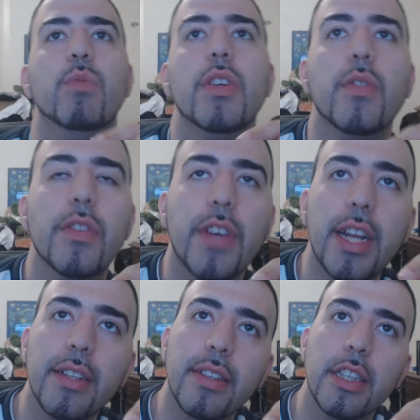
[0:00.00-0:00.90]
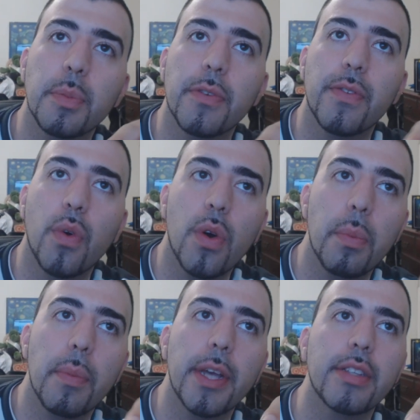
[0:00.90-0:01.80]
We've kind of seen this
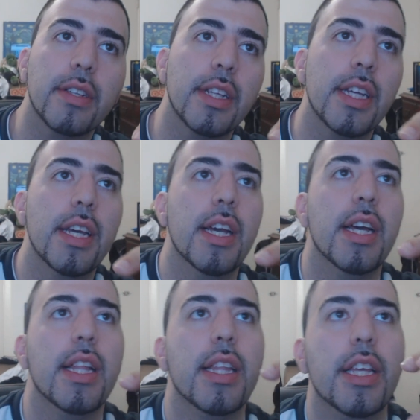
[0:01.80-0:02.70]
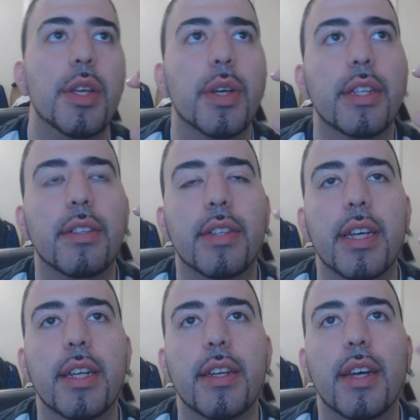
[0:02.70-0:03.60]
before, but basically that you can
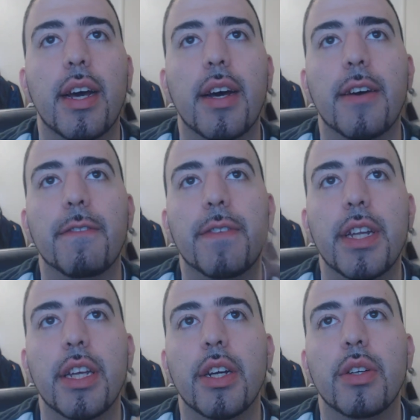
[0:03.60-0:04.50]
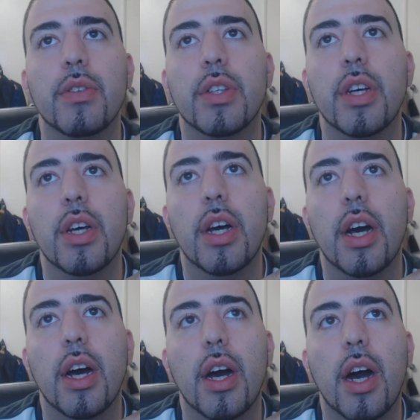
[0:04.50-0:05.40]
send videos
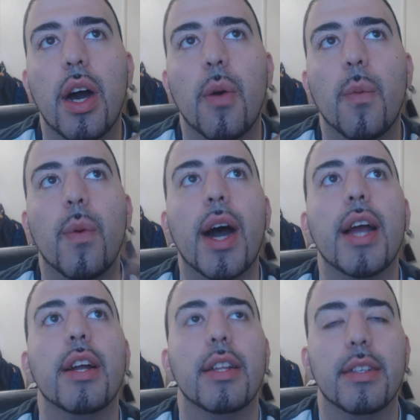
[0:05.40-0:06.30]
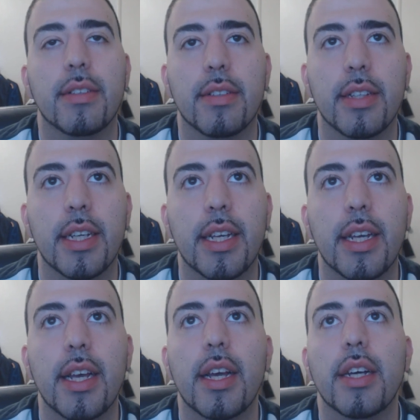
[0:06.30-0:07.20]

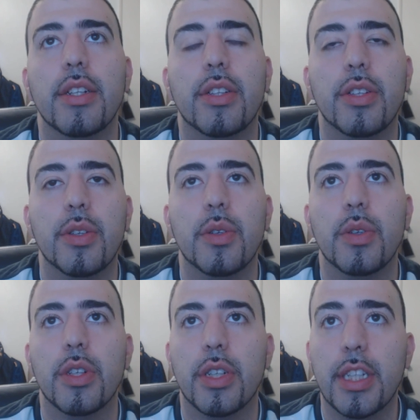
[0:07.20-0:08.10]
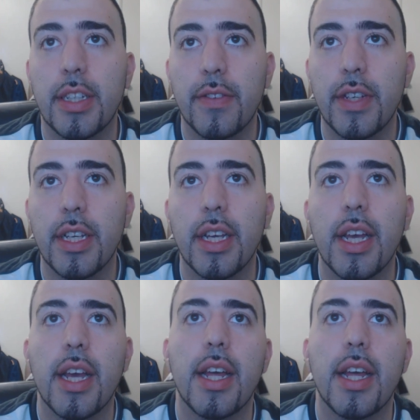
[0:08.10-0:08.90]
wirelessly to your TV.